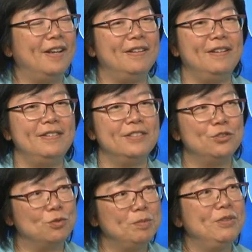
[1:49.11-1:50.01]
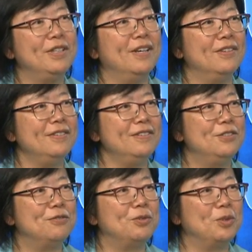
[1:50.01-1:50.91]
and they just grouped together
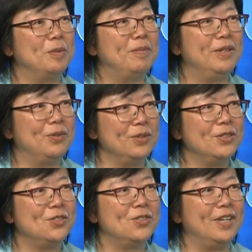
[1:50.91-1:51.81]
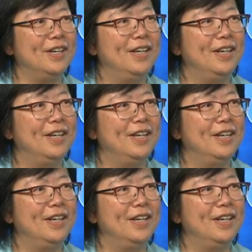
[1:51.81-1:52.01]
to form an orchestra.